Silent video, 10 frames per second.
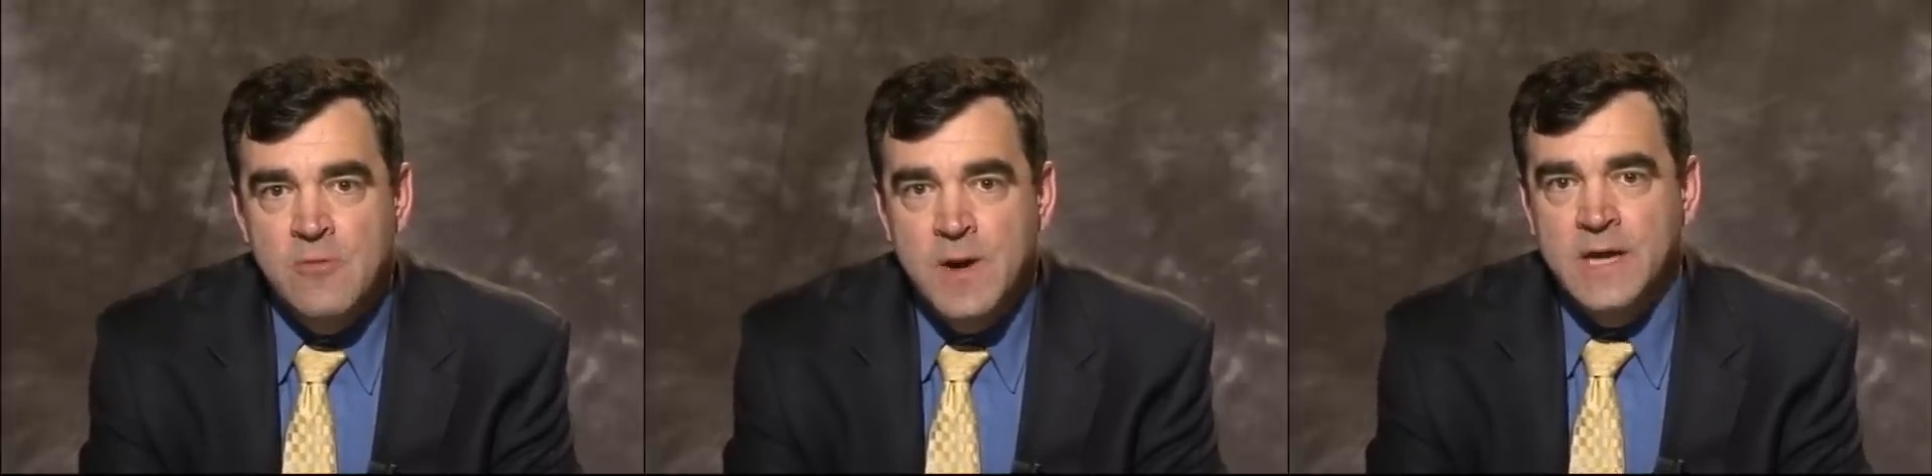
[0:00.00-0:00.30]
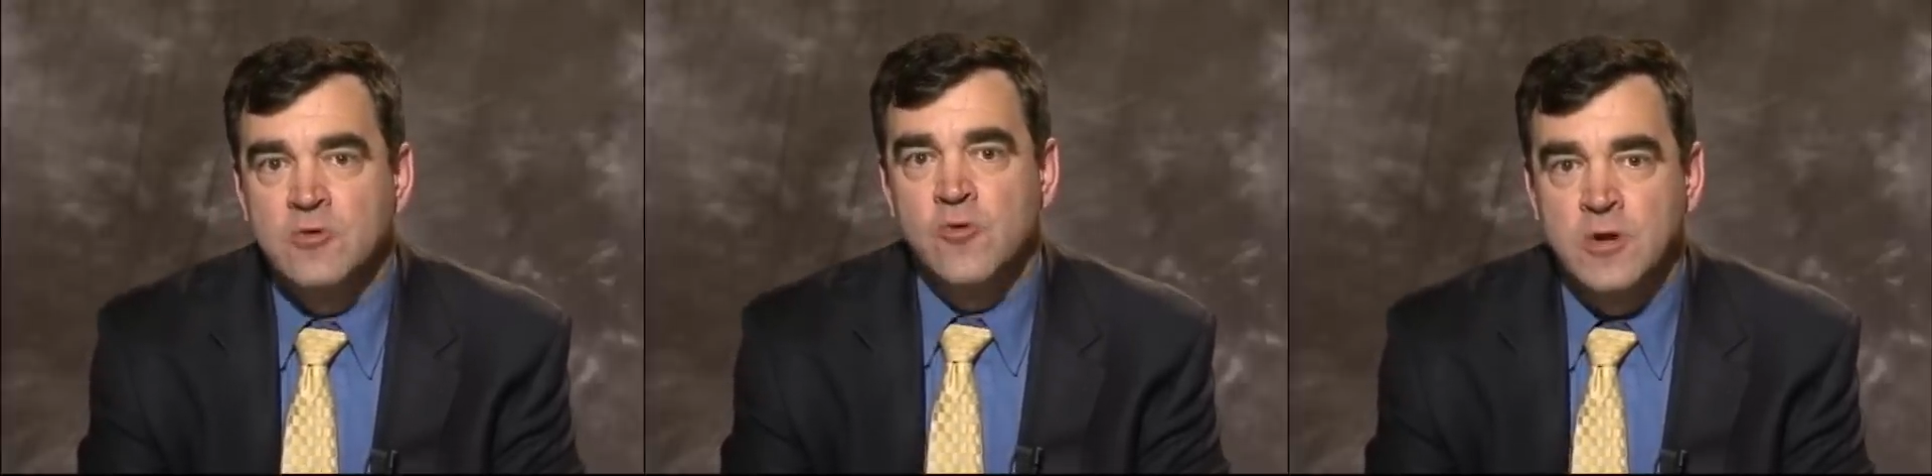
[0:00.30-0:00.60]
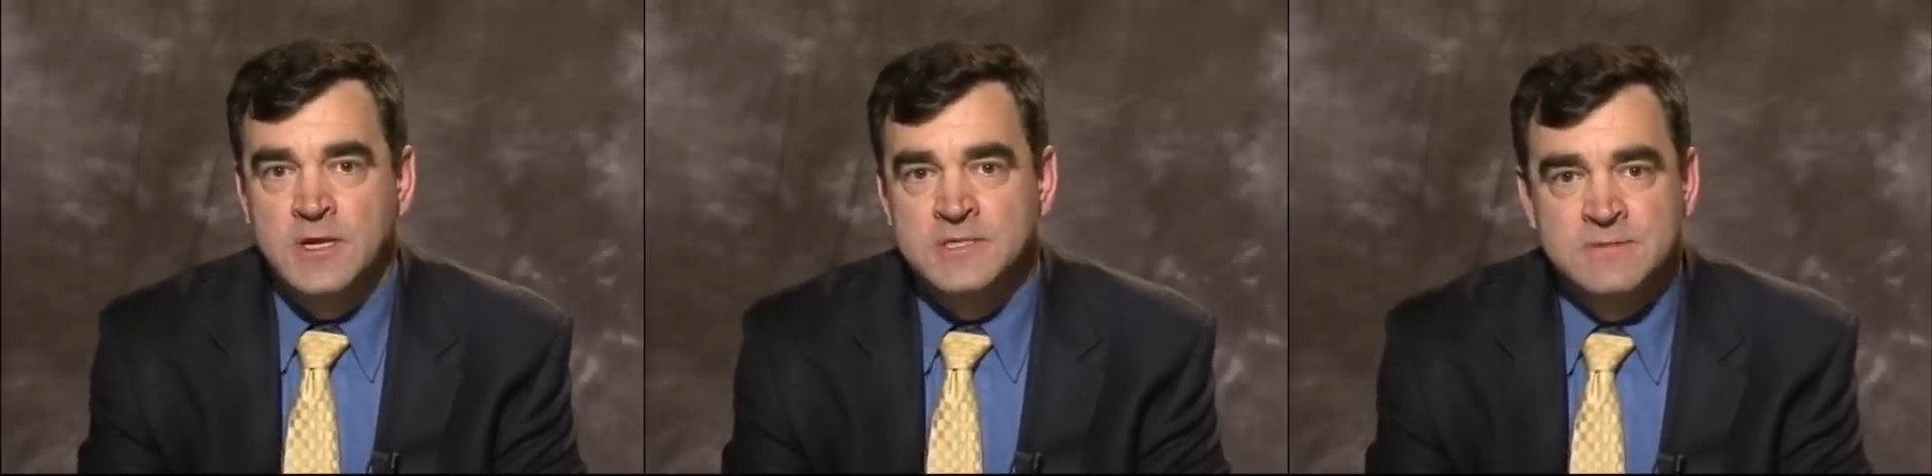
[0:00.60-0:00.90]

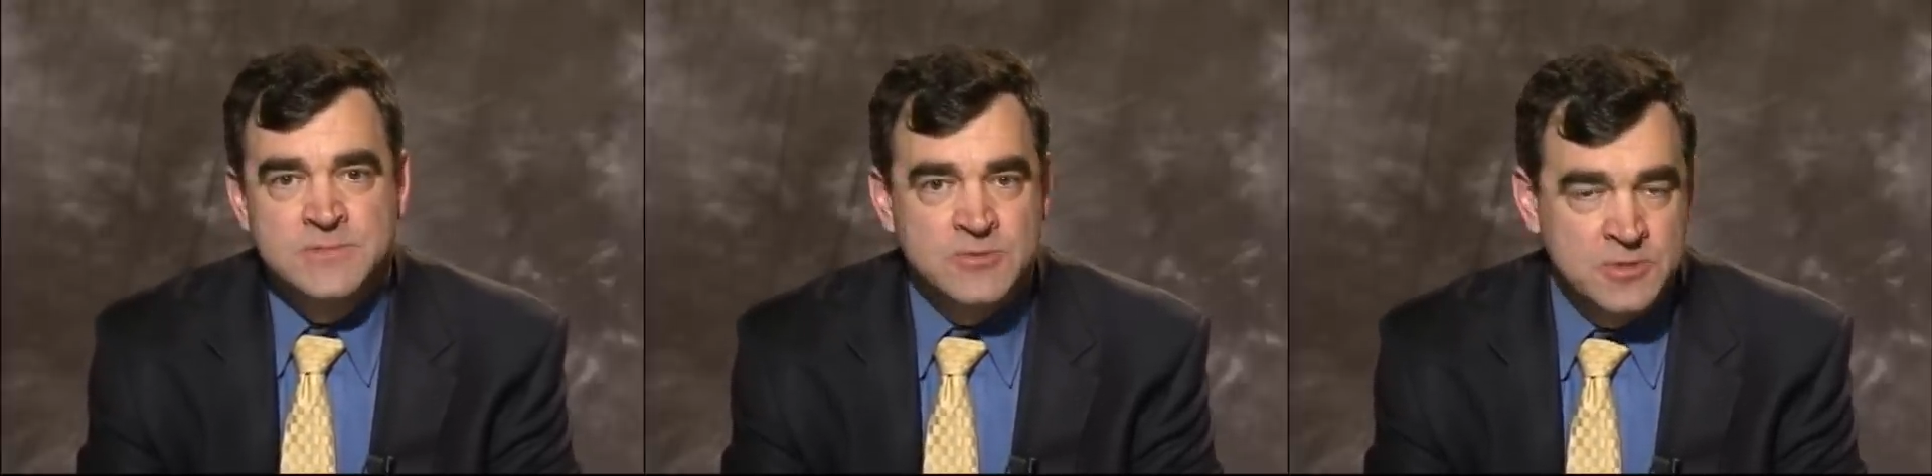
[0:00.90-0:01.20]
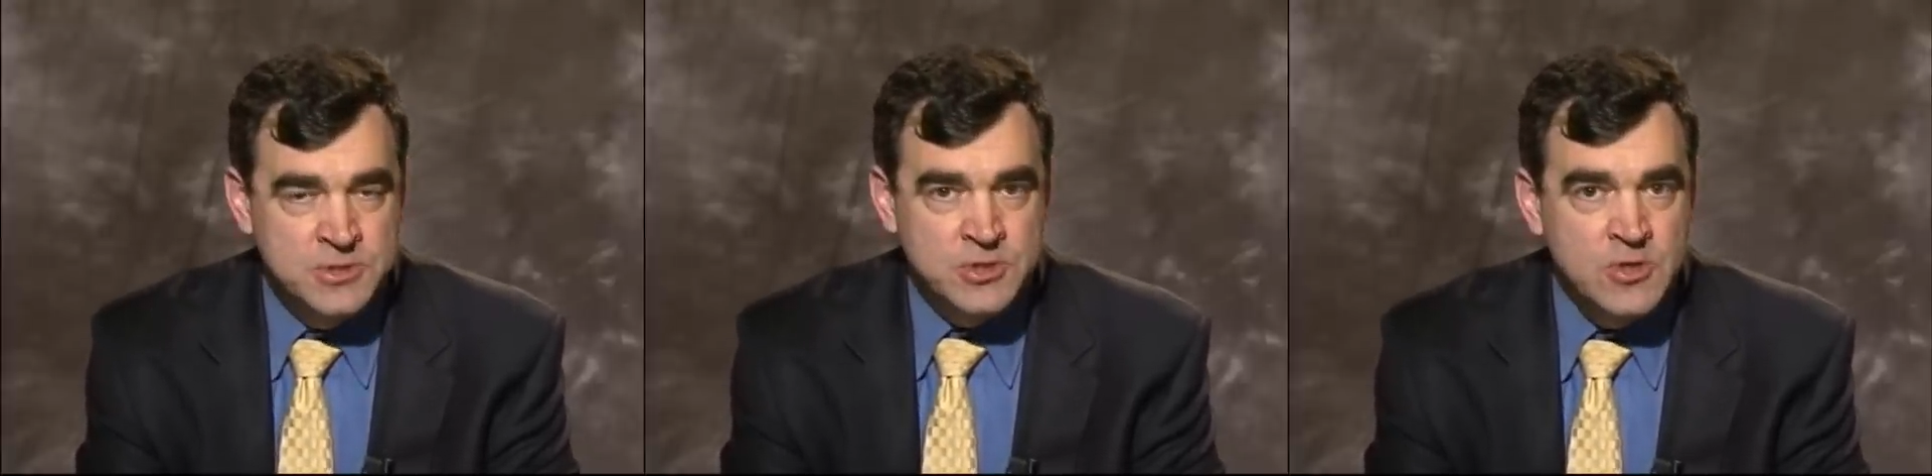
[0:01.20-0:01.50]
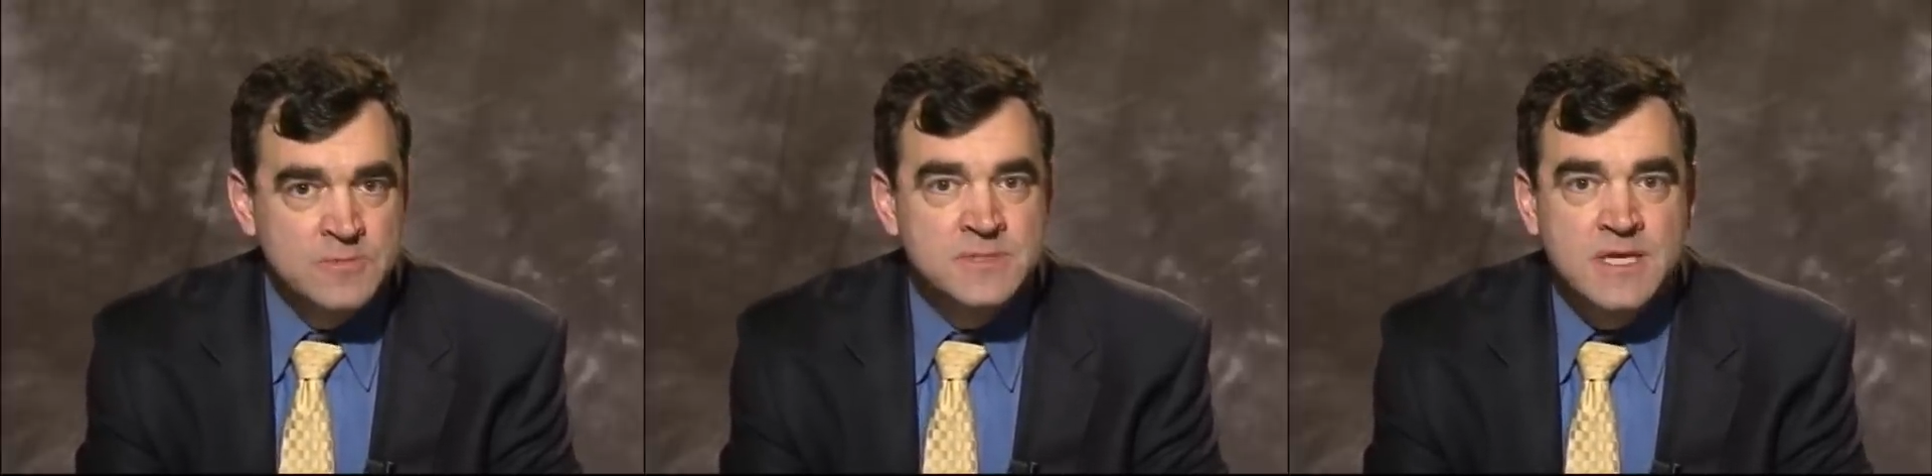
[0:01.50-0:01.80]
microorganisms or
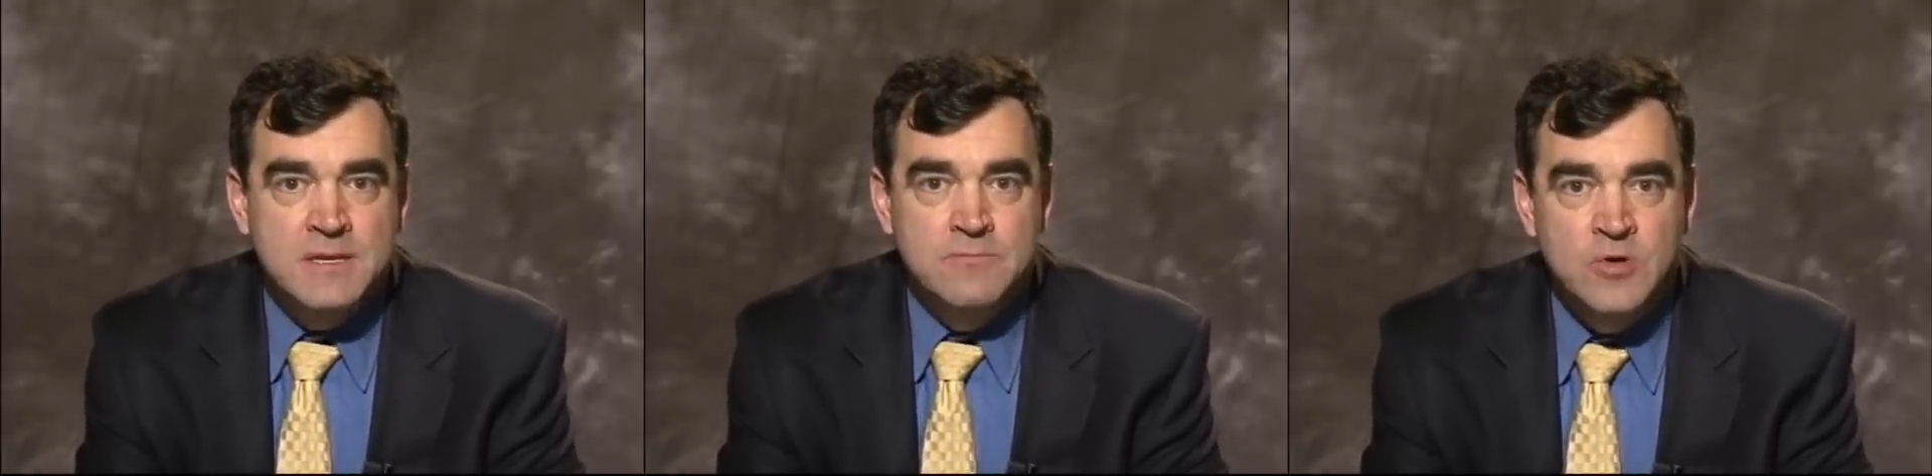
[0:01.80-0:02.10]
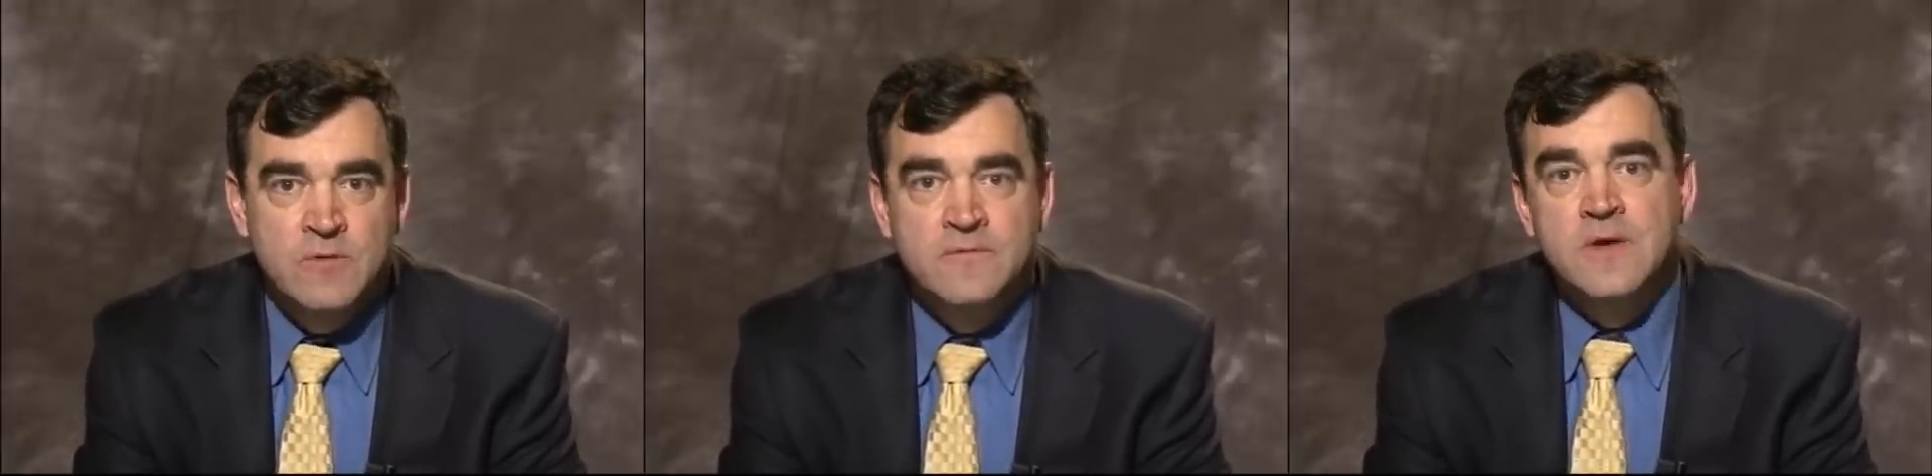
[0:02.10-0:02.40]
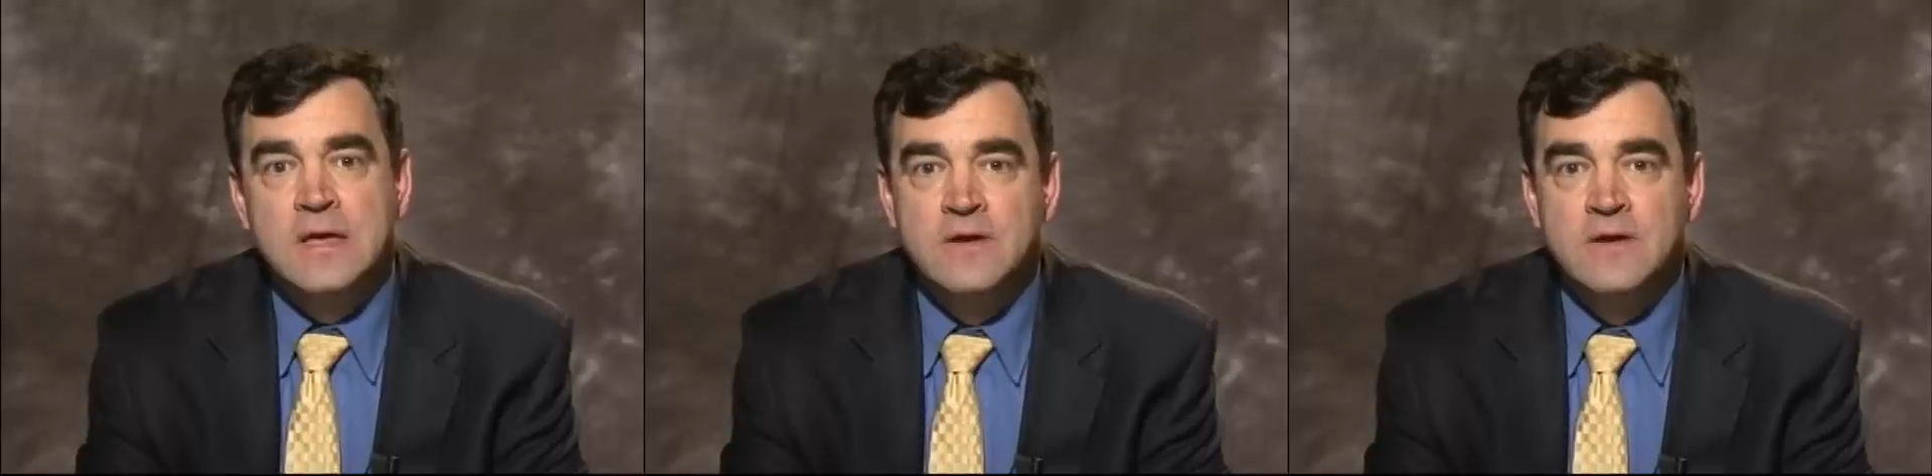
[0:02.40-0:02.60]
germs get moved